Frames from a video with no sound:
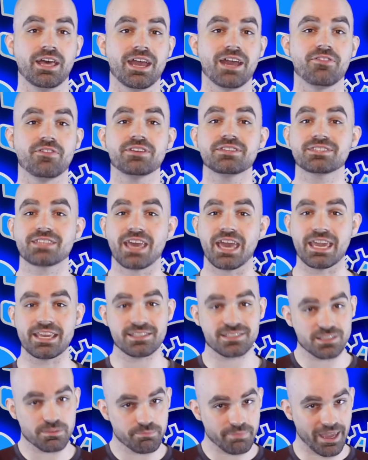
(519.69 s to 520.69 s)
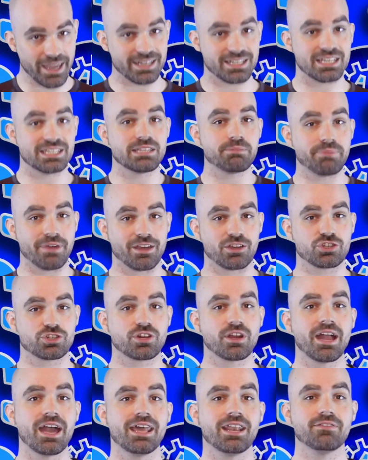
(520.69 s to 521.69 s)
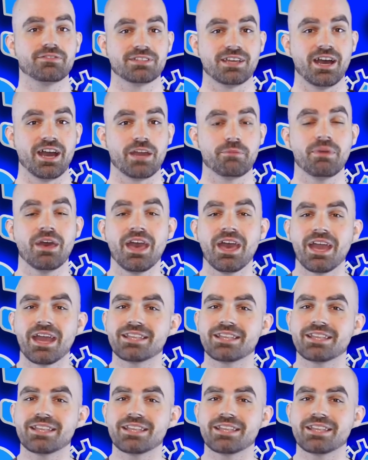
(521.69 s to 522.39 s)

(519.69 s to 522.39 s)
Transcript: In this case, painting the picture ahead of time,